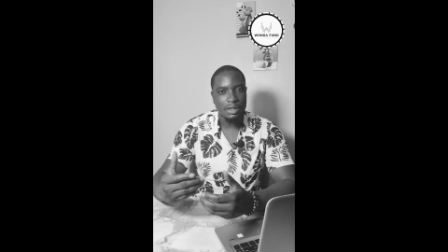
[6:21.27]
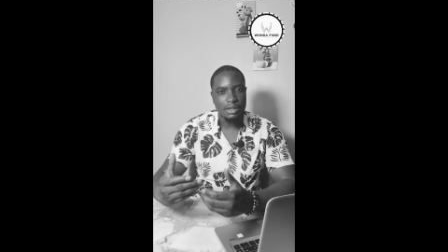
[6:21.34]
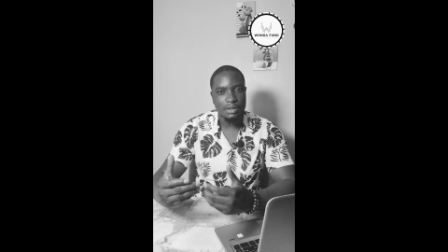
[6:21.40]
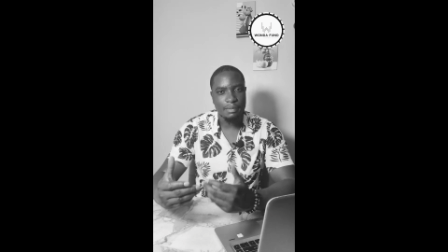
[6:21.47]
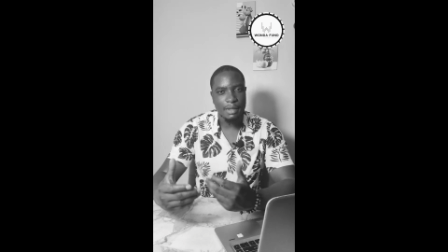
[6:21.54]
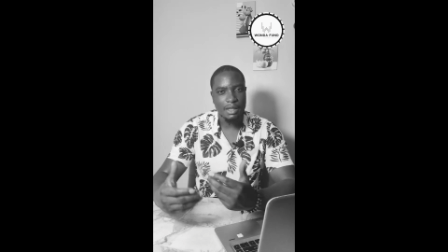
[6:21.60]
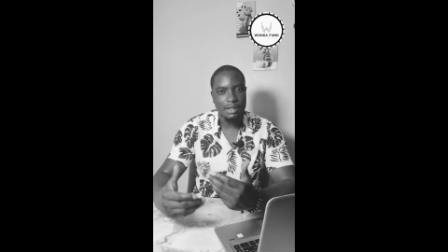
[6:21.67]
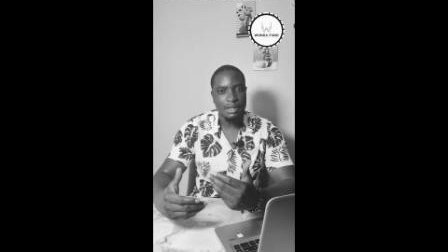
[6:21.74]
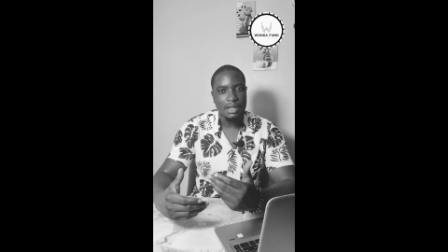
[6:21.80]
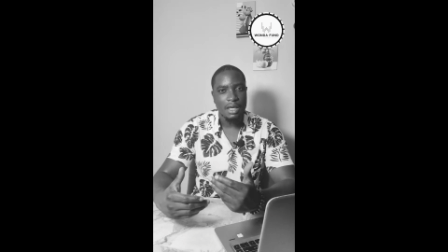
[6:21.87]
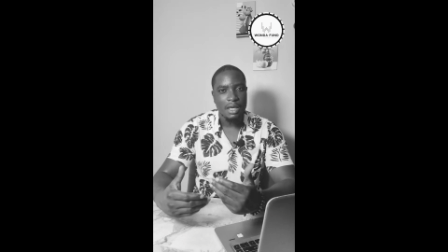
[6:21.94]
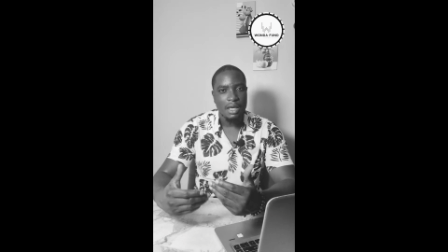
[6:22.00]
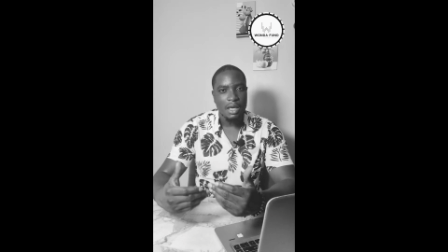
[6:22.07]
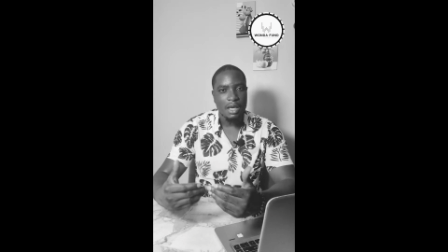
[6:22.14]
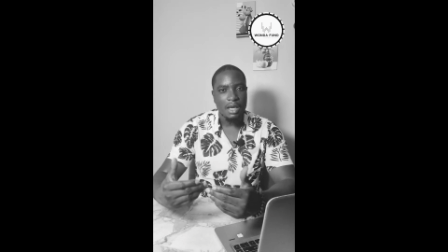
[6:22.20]
makes
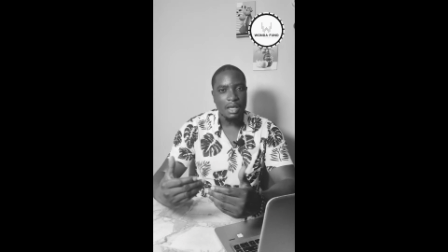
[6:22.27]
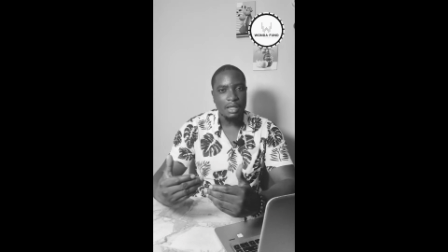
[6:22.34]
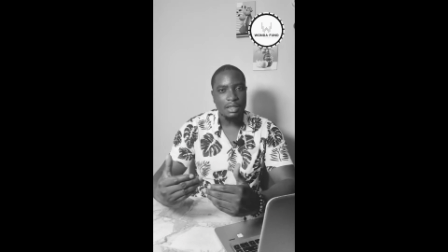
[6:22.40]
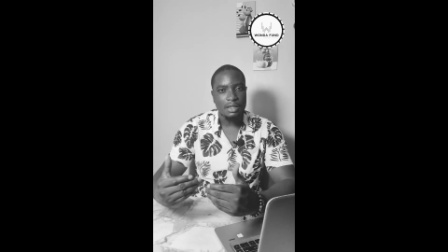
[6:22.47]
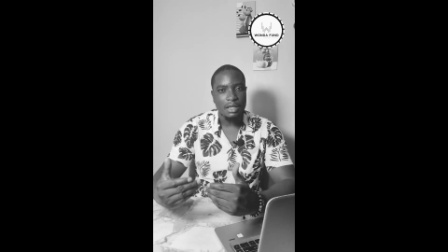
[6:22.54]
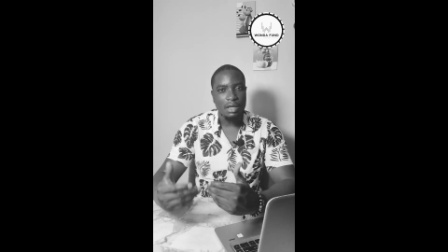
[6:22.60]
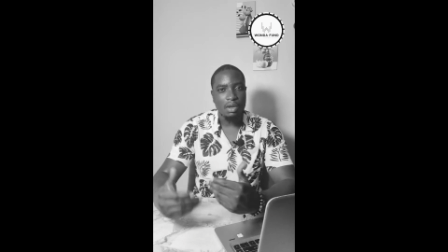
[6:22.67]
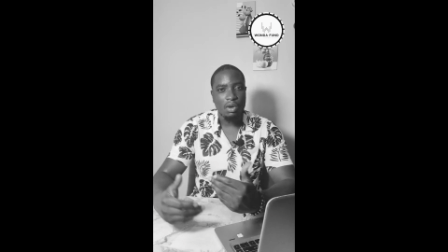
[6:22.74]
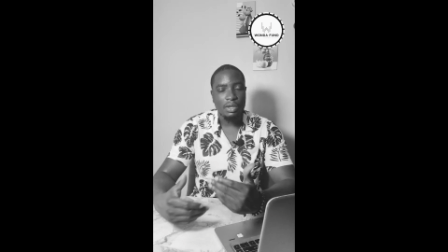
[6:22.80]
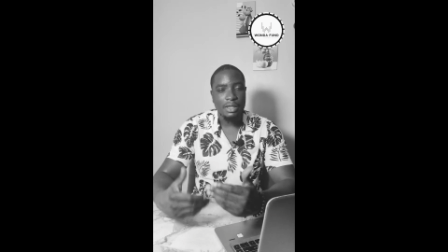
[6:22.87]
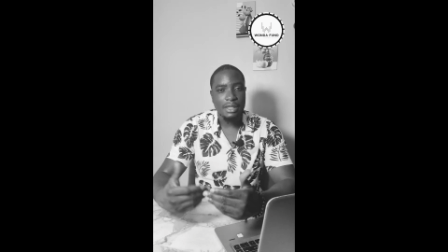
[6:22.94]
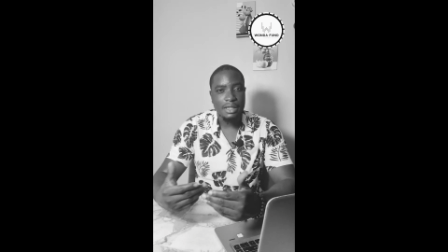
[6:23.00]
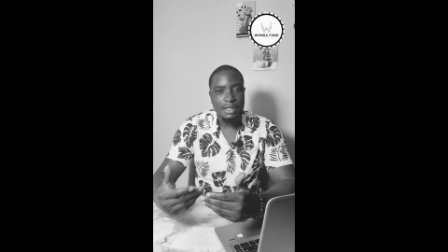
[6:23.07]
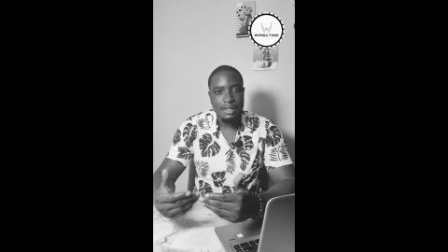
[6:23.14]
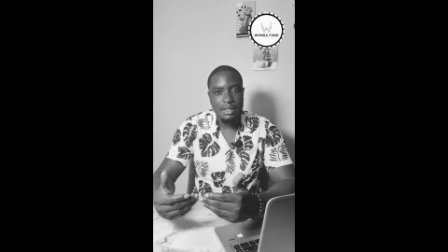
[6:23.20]
it a lot
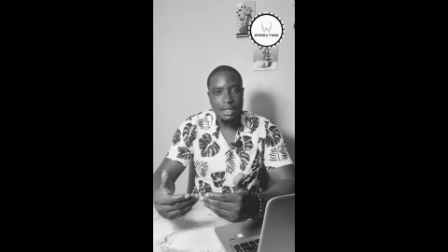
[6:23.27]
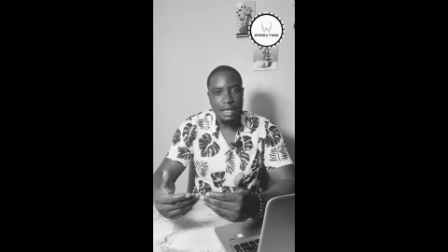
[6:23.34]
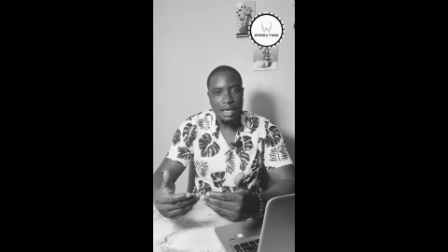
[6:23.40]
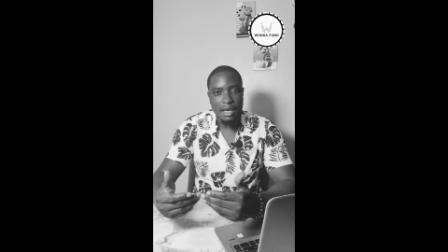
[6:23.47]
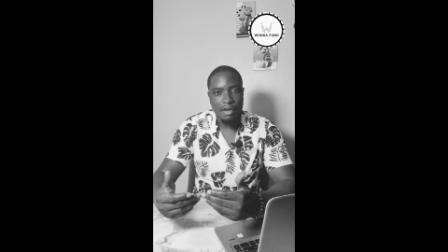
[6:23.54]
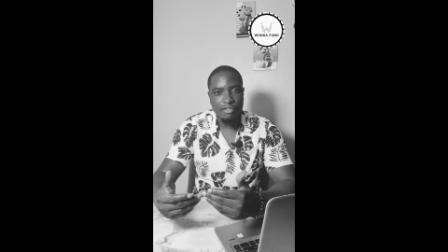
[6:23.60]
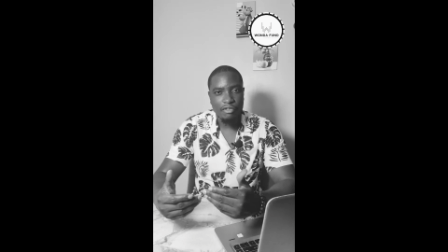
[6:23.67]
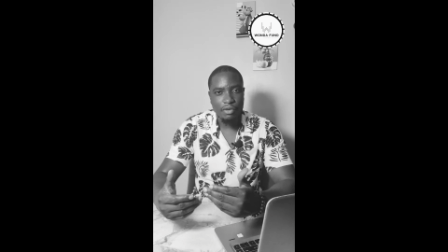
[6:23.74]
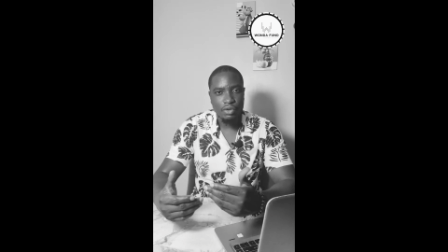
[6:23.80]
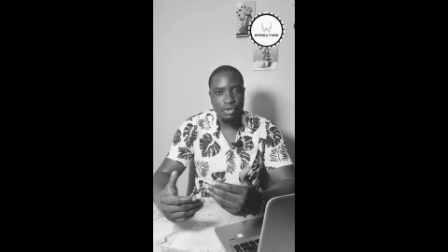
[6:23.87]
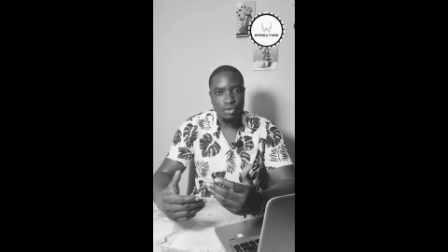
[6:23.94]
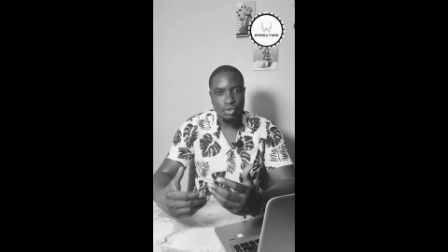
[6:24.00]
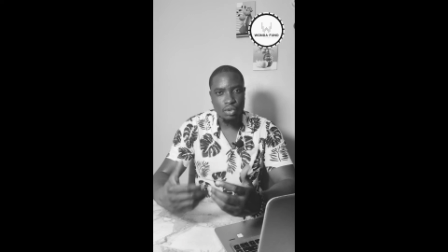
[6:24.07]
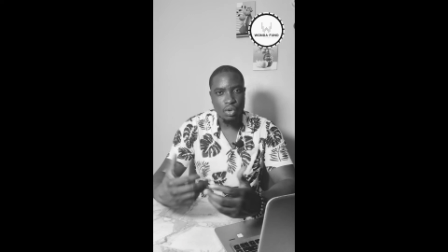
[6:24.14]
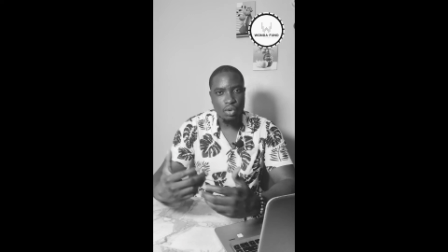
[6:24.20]
easier for you
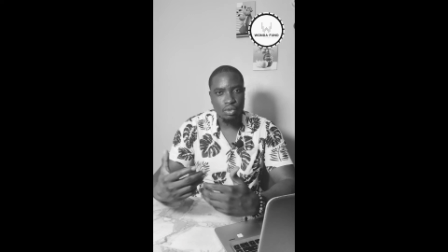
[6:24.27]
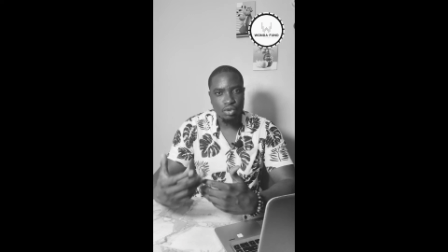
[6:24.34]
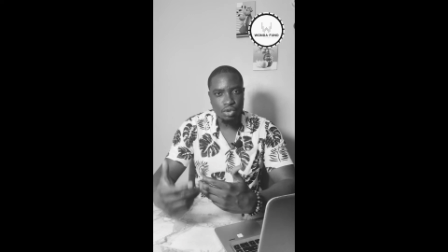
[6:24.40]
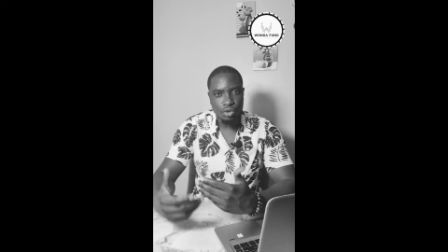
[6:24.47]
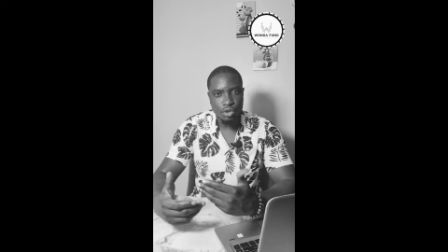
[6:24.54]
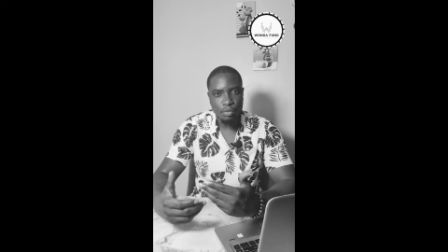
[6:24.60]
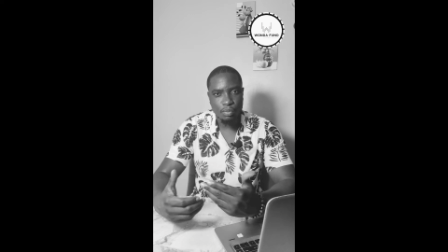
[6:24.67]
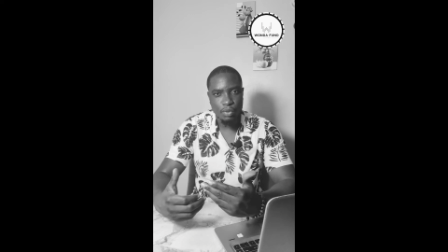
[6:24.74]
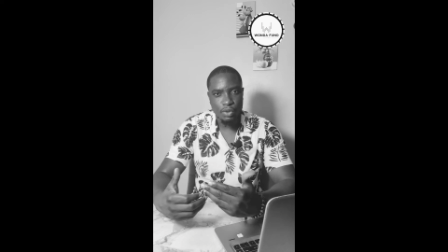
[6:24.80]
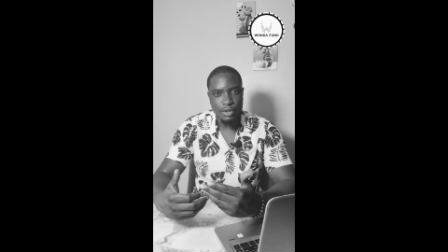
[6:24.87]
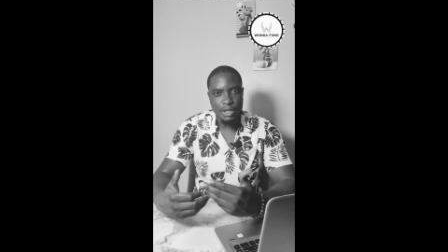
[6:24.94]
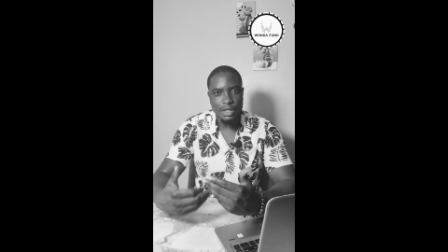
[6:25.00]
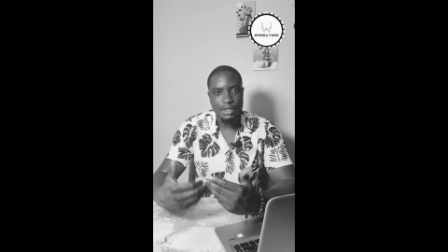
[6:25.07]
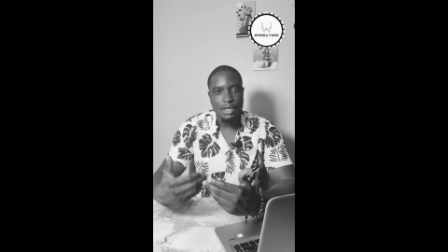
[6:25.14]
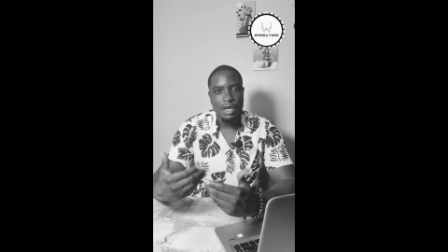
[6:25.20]
to go through the
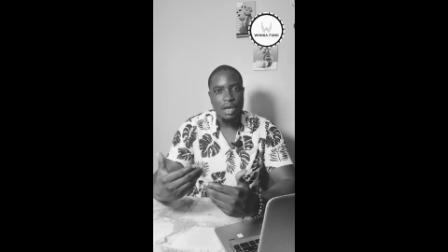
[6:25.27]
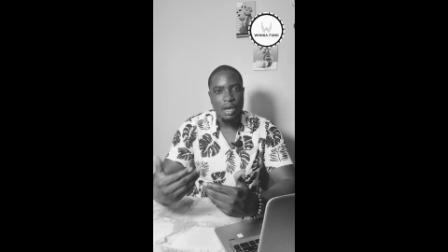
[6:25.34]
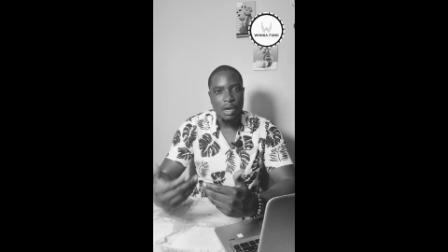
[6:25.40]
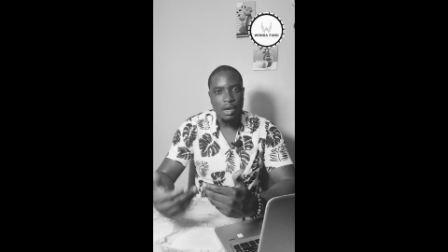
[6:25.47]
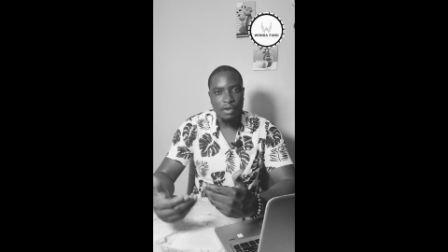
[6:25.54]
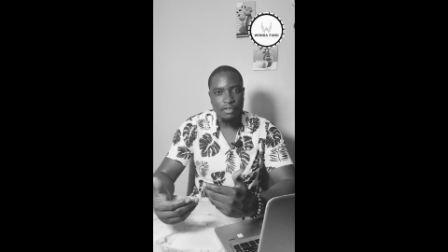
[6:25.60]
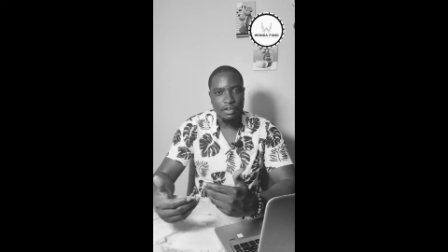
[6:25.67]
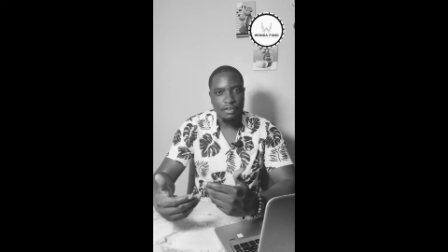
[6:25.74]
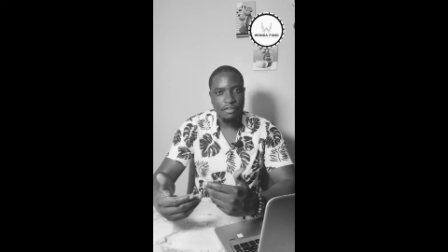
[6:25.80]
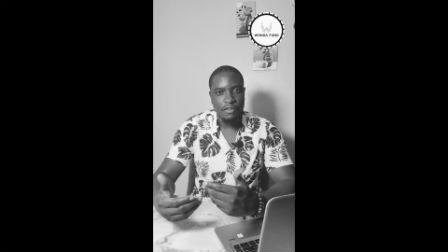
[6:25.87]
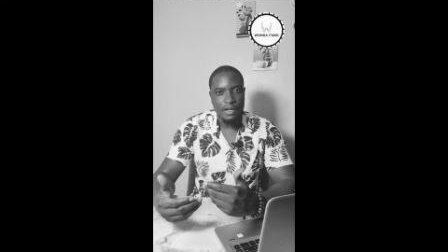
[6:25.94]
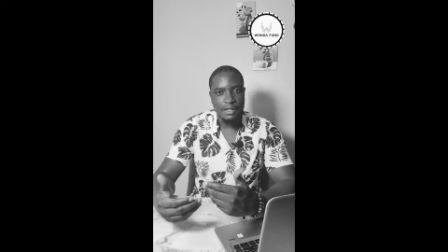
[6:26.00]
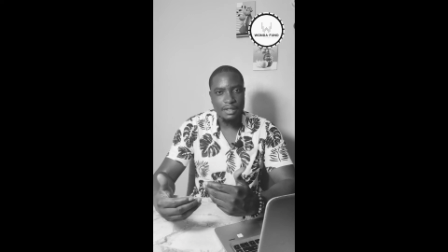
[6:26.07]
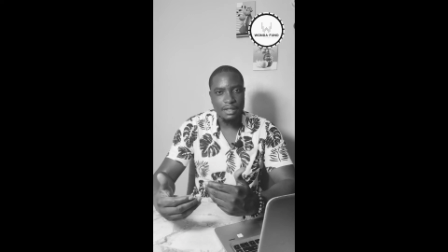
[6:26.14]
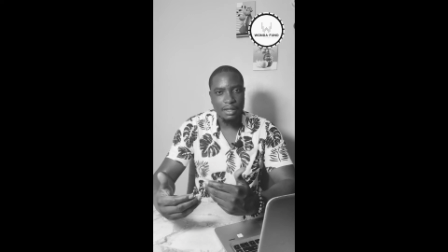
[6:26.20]
process of
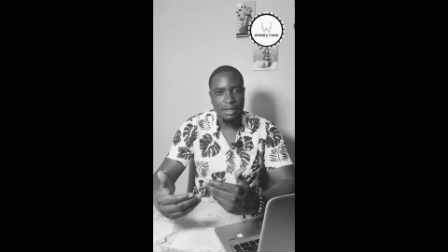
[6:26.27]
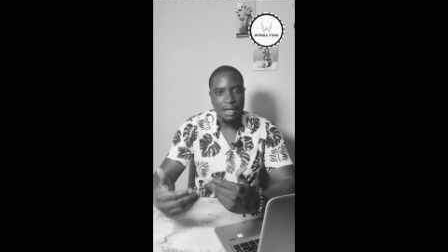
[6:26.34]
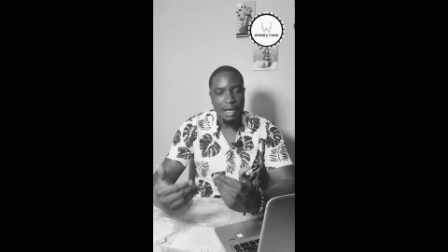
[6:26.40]
investing.